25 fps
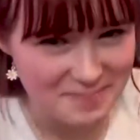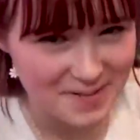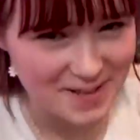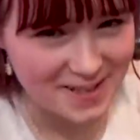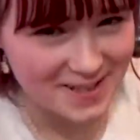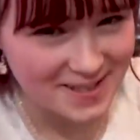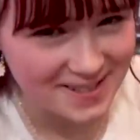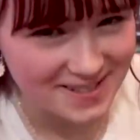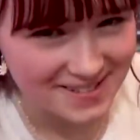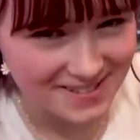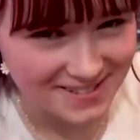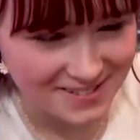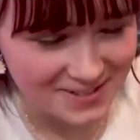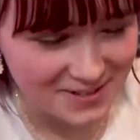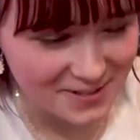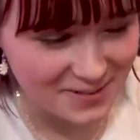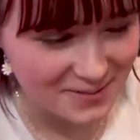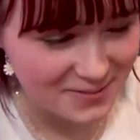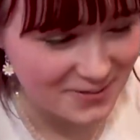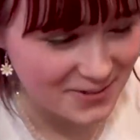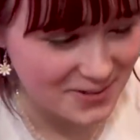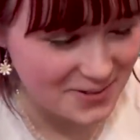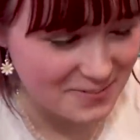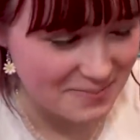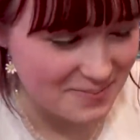
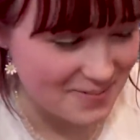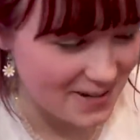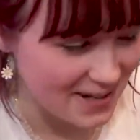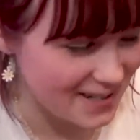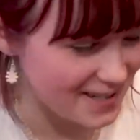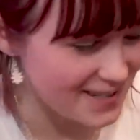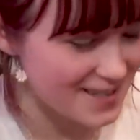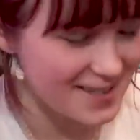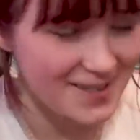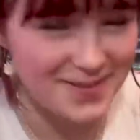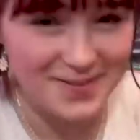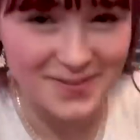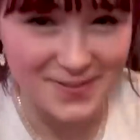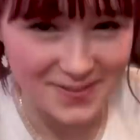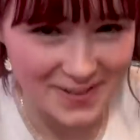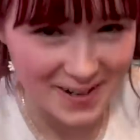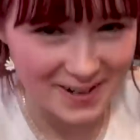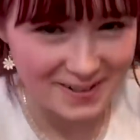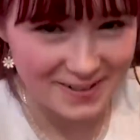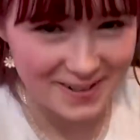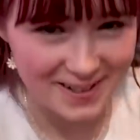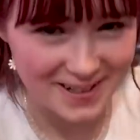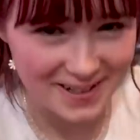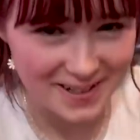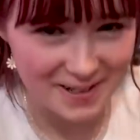Biscoff spread. It's
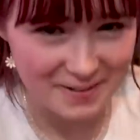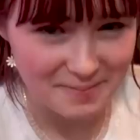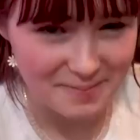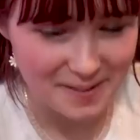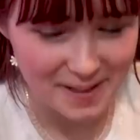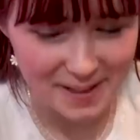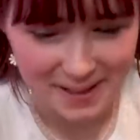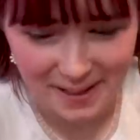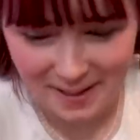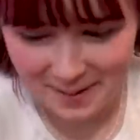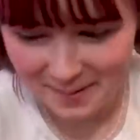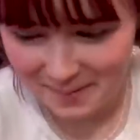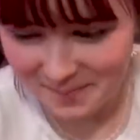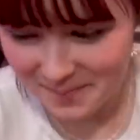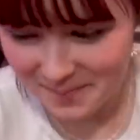very yummy.